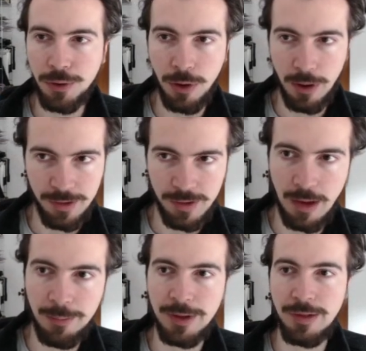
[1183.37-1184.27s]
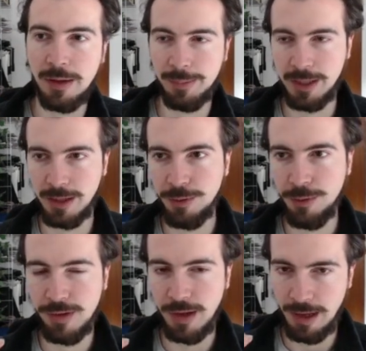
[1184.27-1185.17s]
coarse samples are being
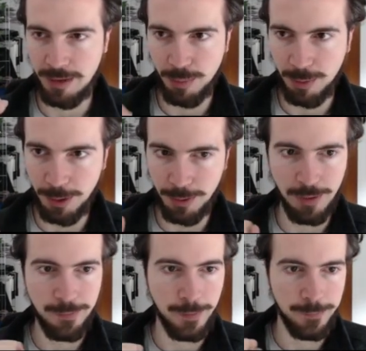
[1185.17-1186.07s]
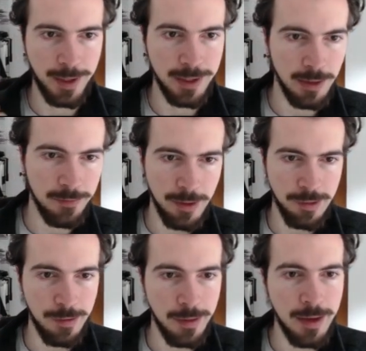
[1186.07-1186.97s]
used as proposals for final livers.